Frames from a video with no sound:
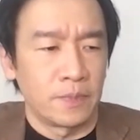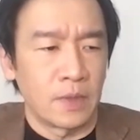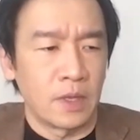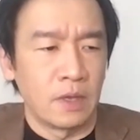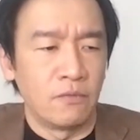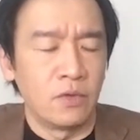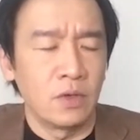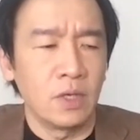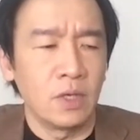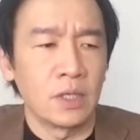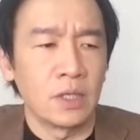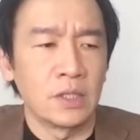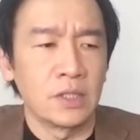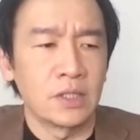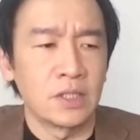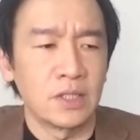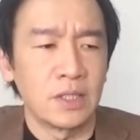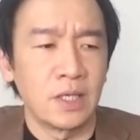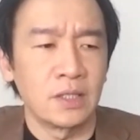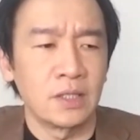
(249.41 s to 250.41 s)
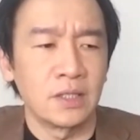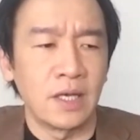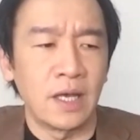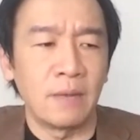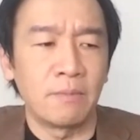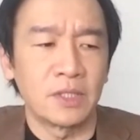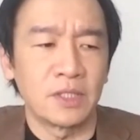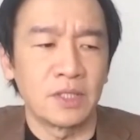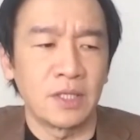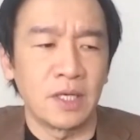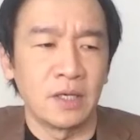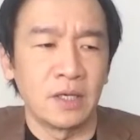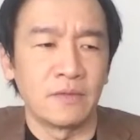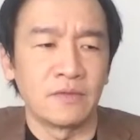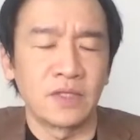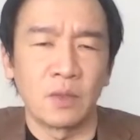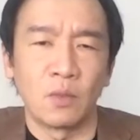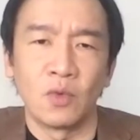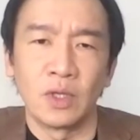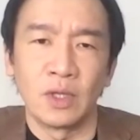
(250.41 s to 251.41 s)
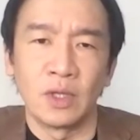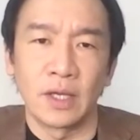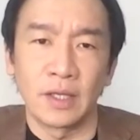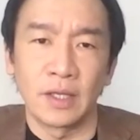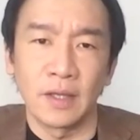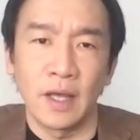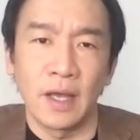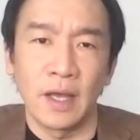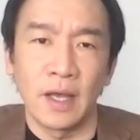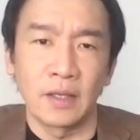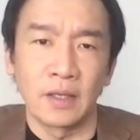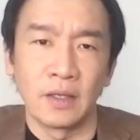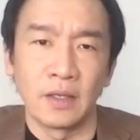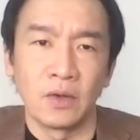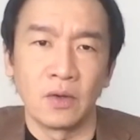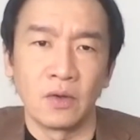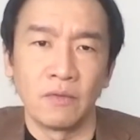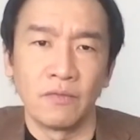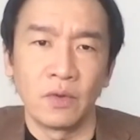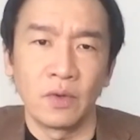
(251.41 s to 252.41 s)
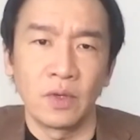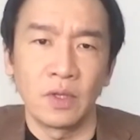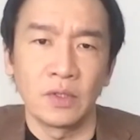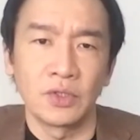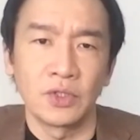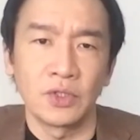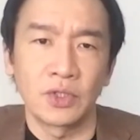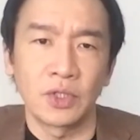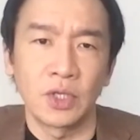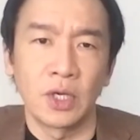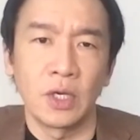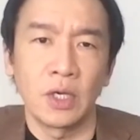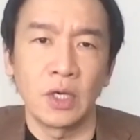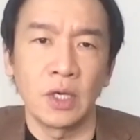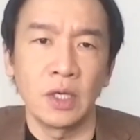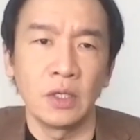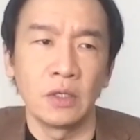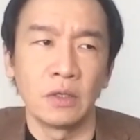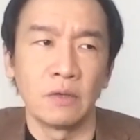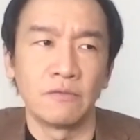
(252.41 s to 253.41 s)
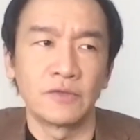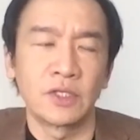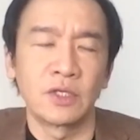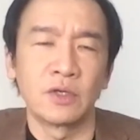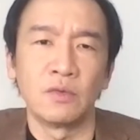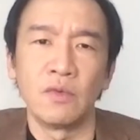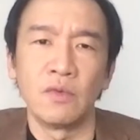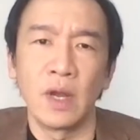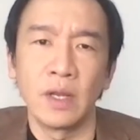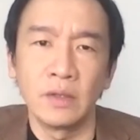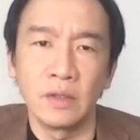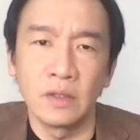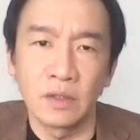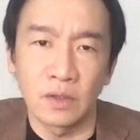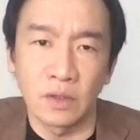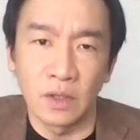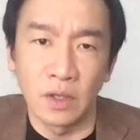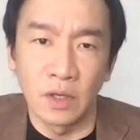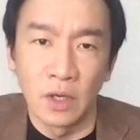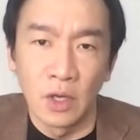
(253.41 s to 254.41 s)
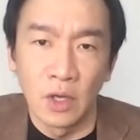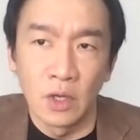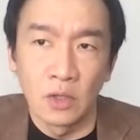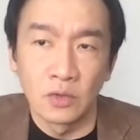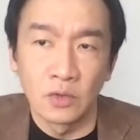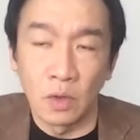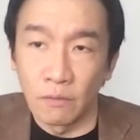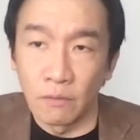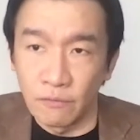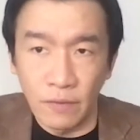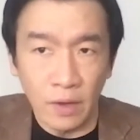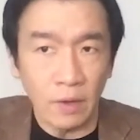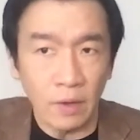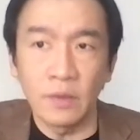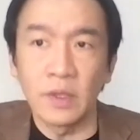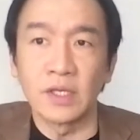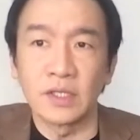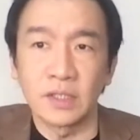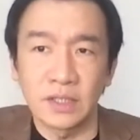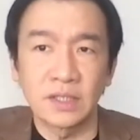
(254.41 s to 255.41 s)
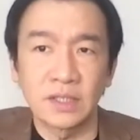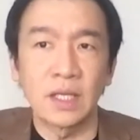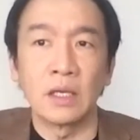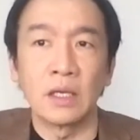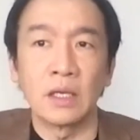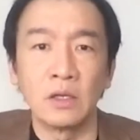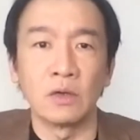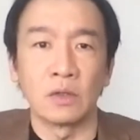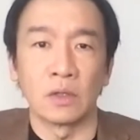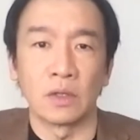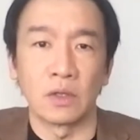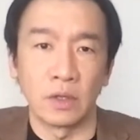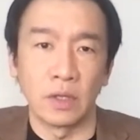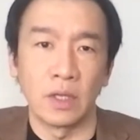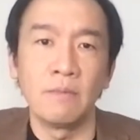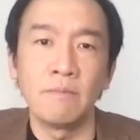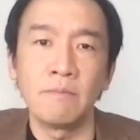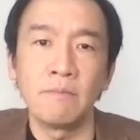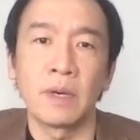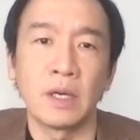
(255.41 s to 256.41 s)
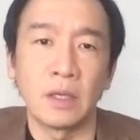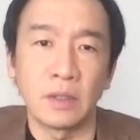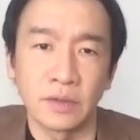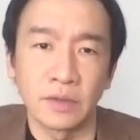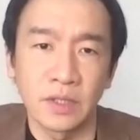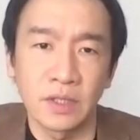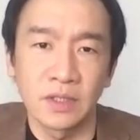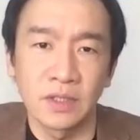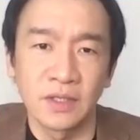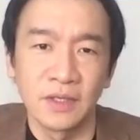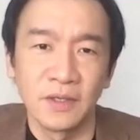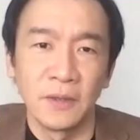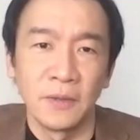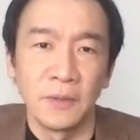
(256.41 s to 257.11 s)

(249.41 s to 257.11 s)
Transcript: if you can understand the appetite of someone like that, you know, if you can just kind of surrender to a very singular impulse,